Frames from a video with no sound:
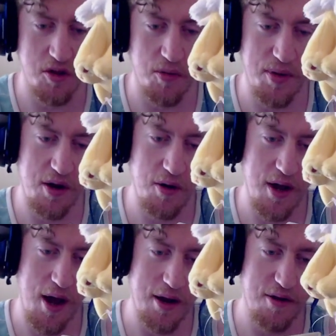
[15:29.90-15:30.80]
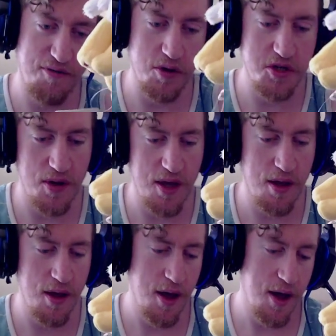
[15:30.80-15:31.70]
a little bit of hiragana, unfortunately.
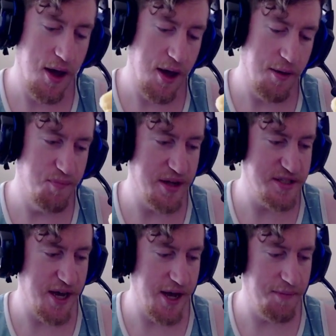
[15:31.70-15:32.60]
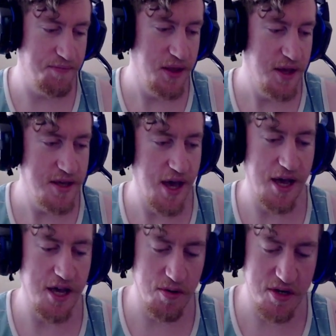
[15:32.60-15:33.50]
But uh, yeah,
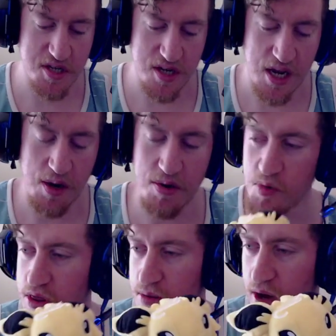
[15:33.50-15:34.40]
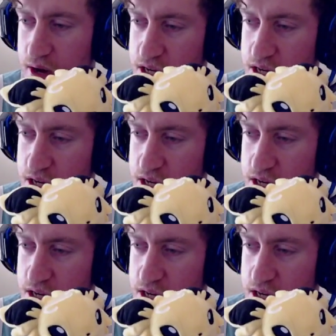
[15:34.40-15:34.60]
he was he was worth the money.